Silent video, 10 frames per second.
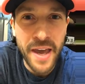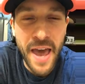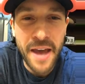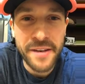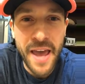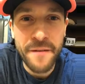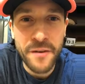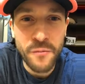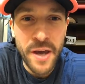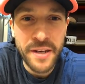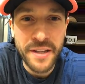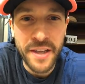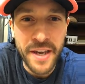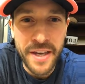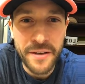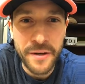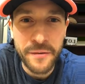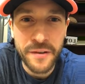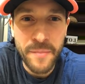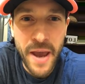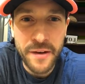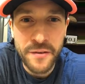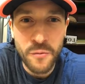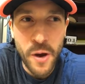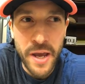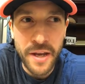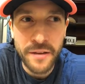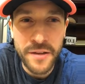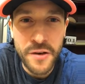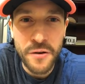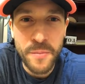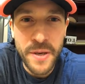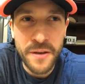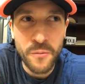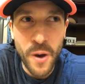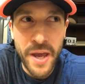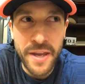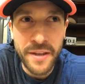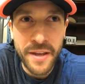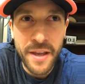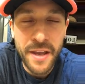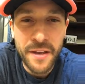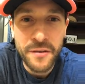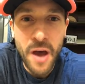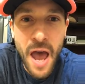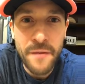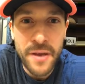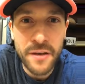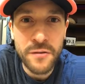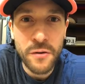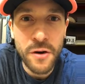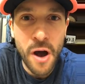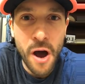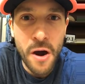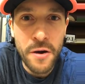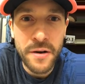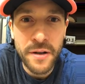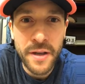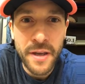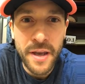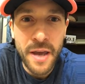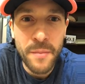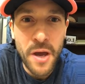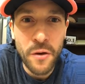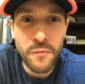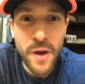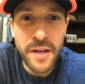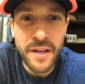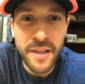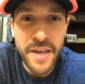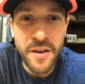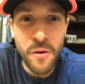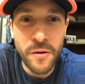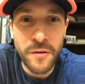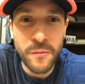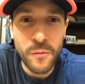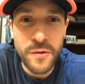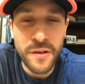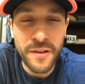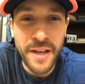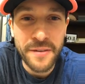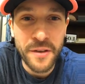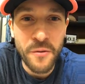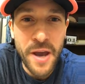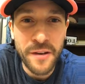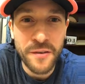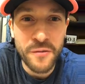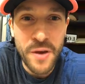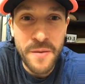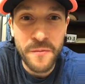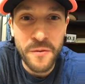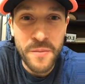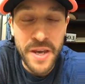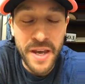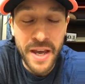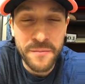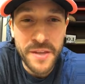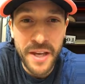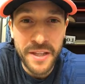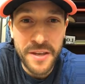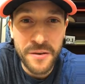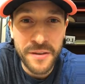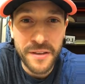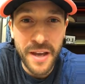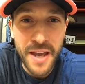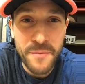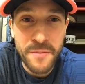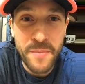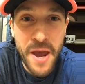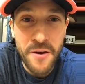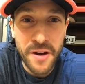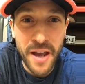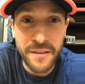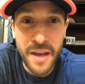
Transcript: I had to have the red clay, you know, the Spanish way, the European way. So I have indoor hard, and my own red clay courts, which is like the greatest dream for me. I'm telling you that I'm in paradise.